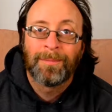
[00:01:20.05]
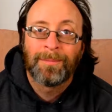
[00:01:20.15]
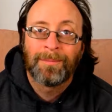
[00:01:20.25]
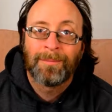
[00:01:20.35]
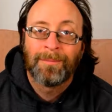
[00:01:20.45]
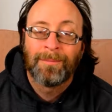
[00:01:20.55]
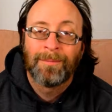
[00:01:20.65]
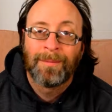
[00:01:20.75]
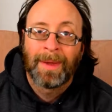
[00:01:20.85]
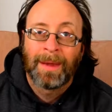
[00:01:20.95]

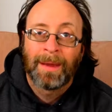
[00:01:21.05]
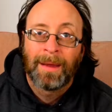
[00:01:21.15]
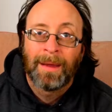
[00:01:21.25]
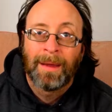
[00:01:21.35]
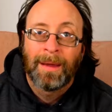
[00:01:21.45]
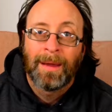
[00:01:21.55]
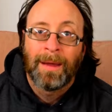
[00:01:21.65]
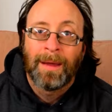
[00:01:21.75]
[no speech]